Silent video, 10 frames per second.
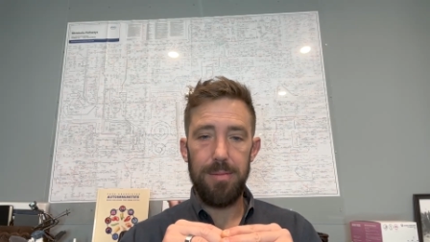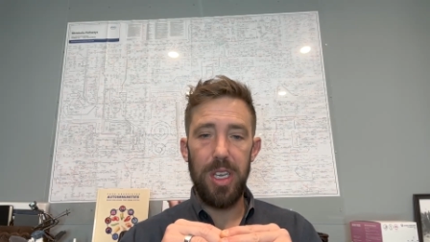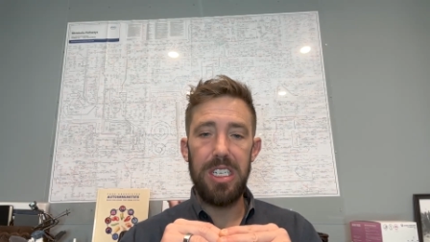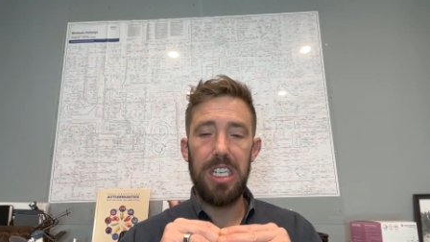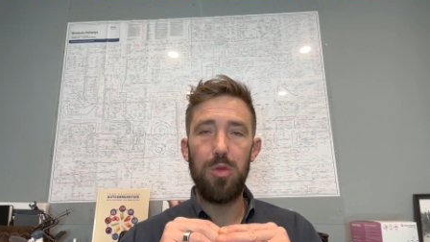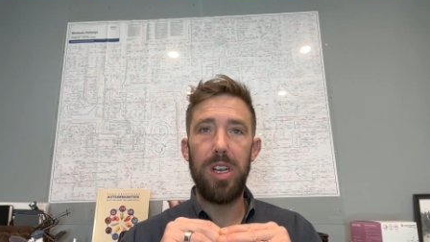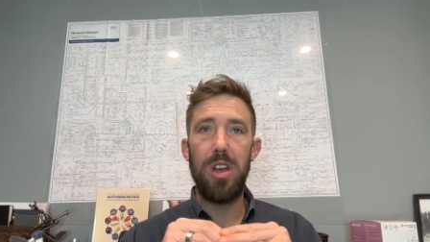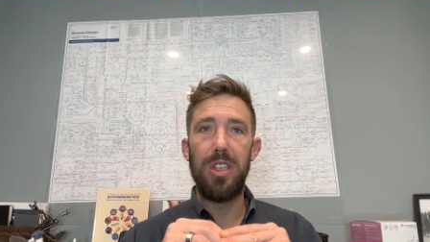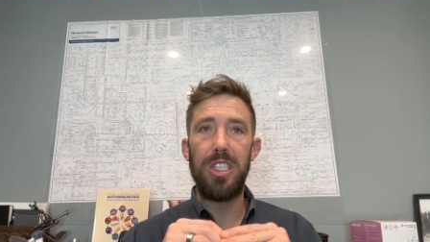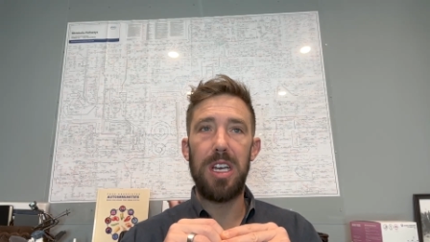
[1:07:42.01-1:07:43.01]
He says we know
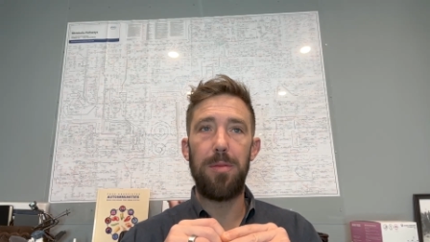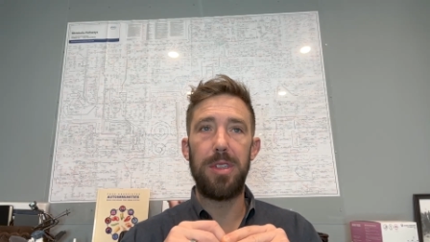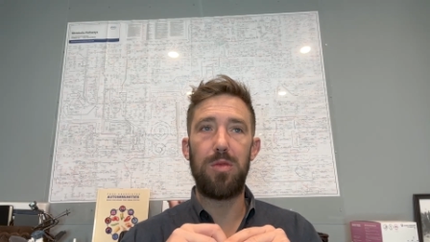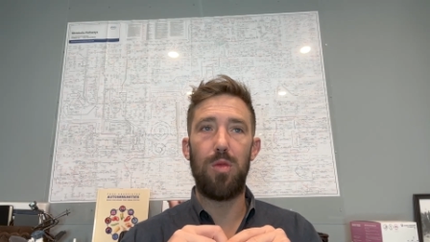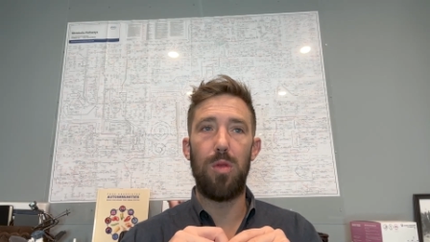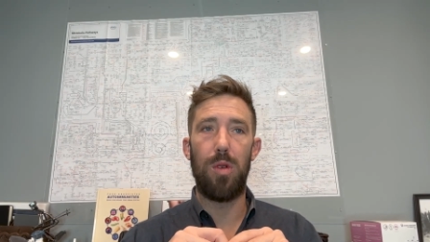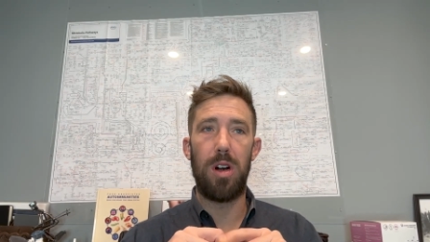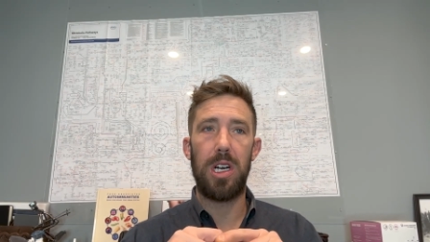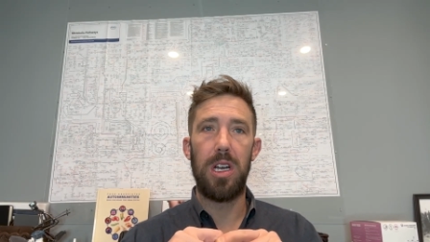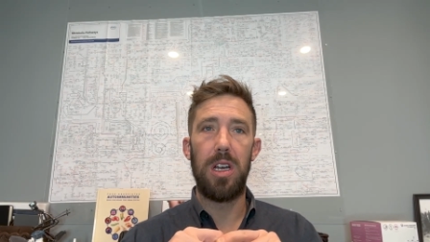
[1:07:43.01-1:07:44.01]
these supplements will
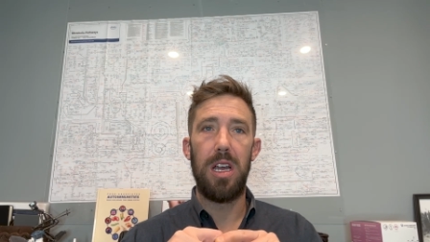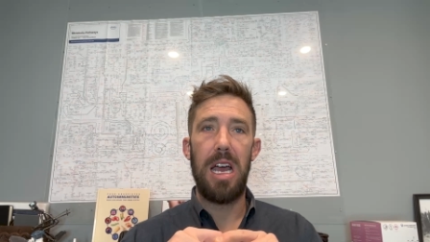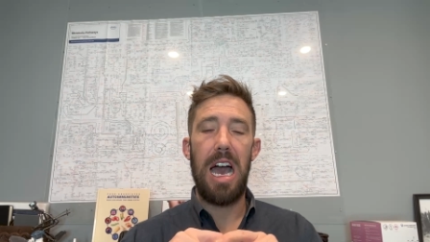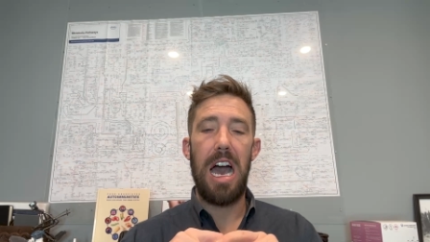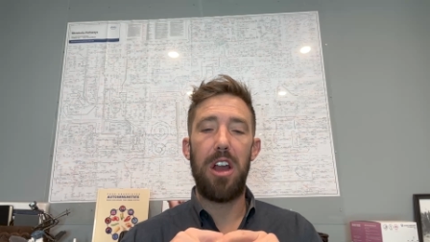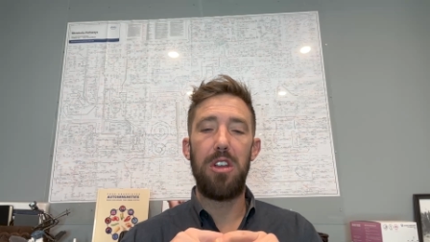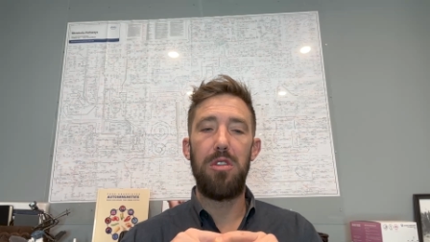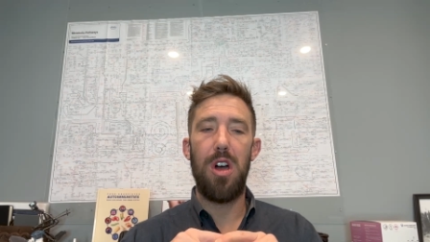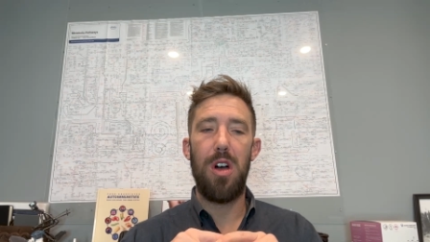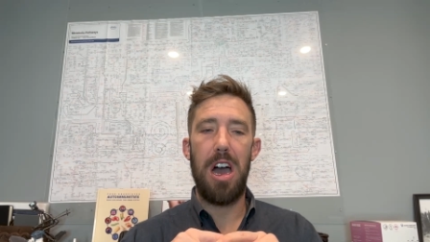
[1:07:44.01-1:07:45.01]
work. How do you
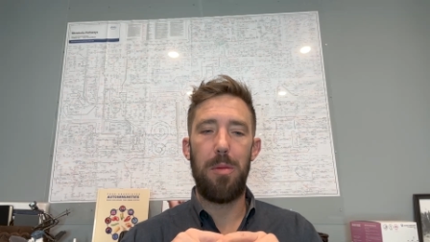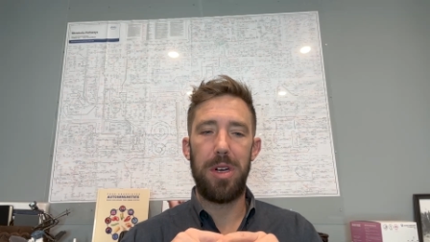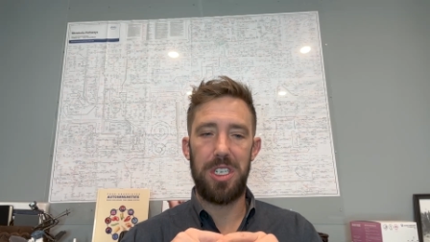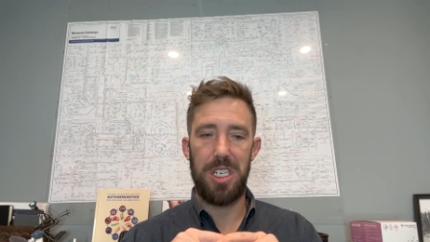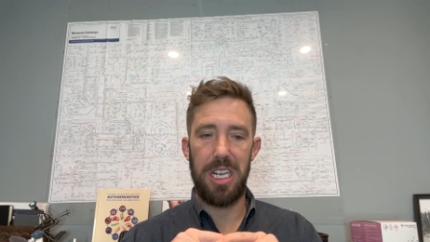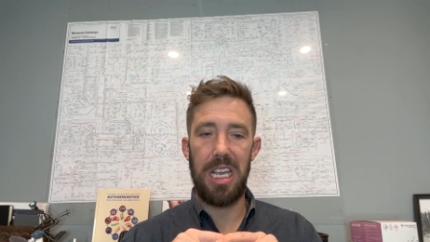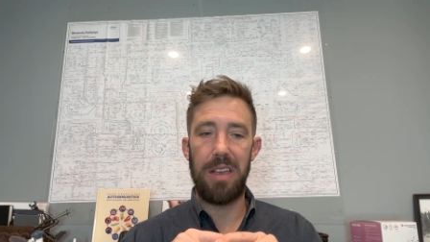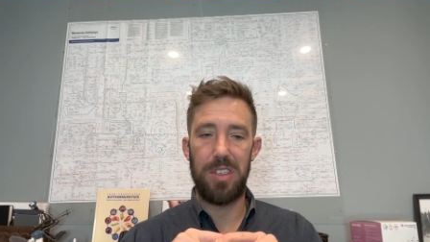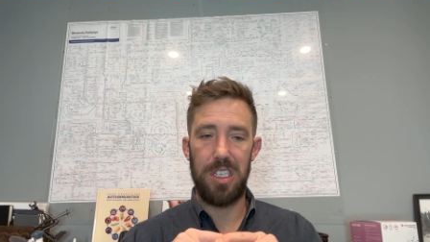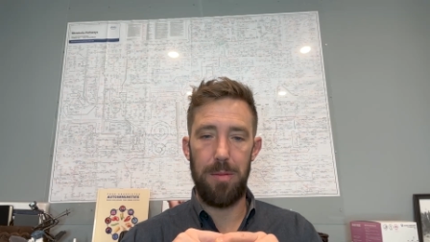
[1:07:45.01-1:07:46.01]
know how much to
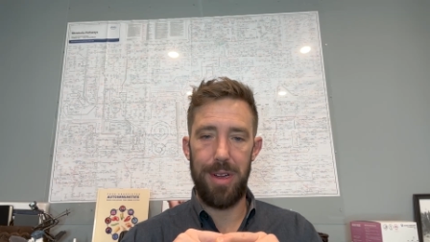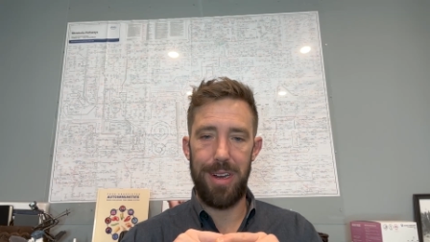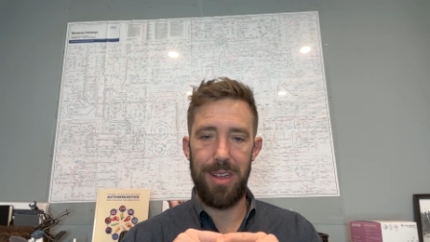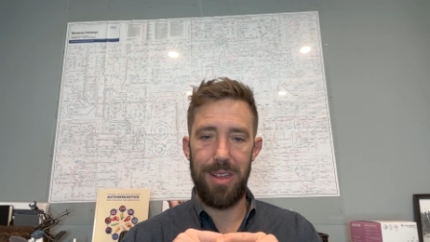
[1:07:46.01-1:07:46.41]
give somebody?